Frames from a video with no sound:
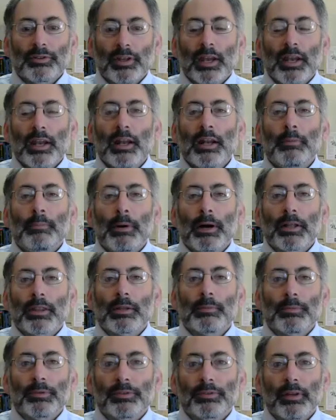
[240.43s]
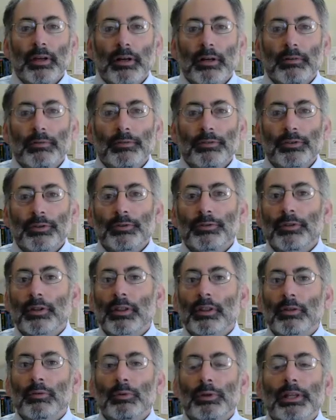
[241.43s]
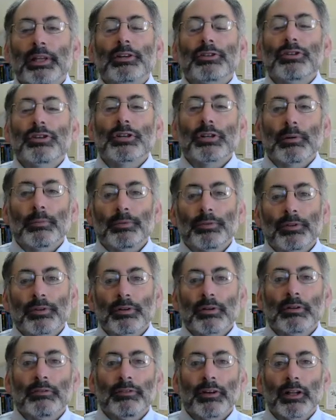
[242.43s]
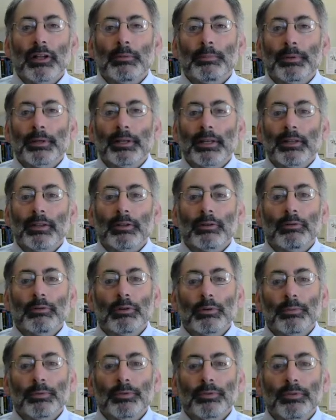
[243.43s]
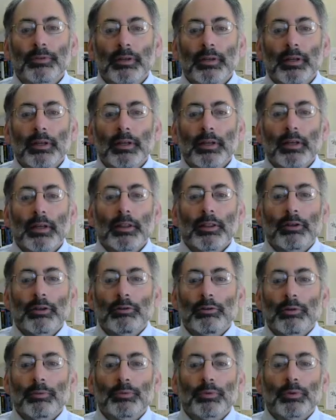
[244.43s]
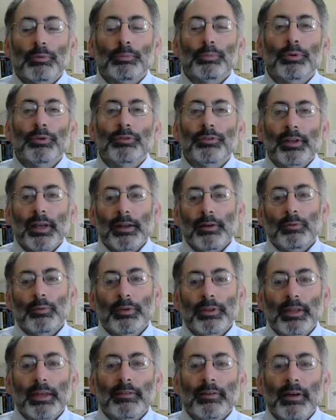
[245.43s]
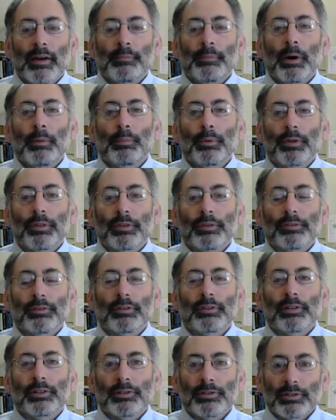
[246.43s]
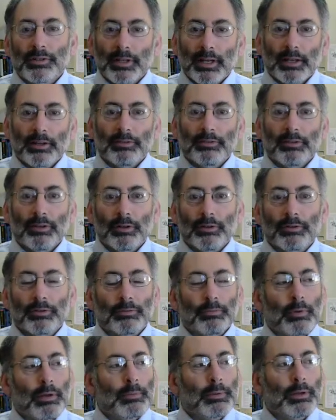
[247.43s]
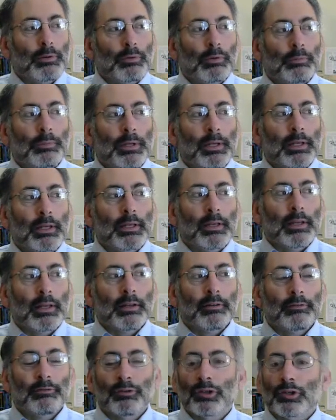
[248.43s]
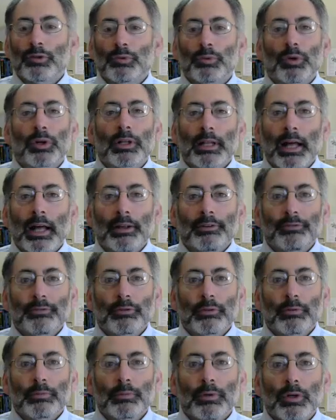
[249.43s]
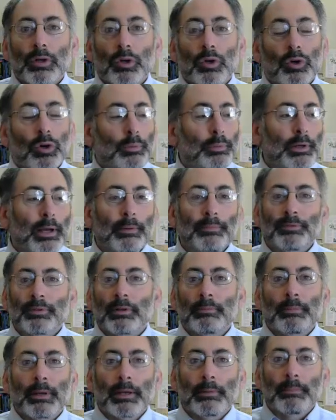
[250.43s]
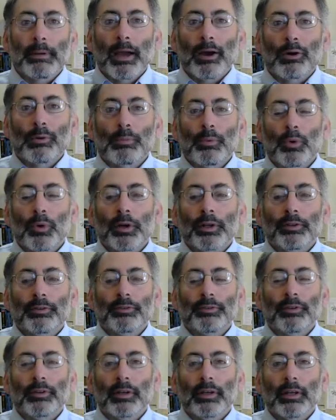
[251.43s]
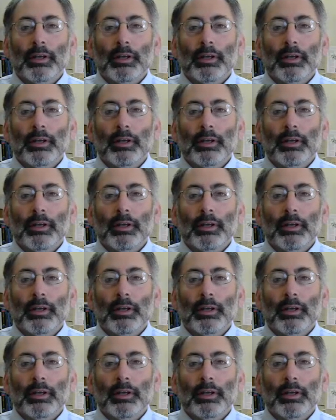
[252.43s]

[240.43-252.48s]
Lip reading: in and among themselves using the relationships that are developing in the groups. The groups would present what they come up with as a teacher takes notes. Maybe it would be in a virtual classroom, or perhaps they'd made PowerPoints.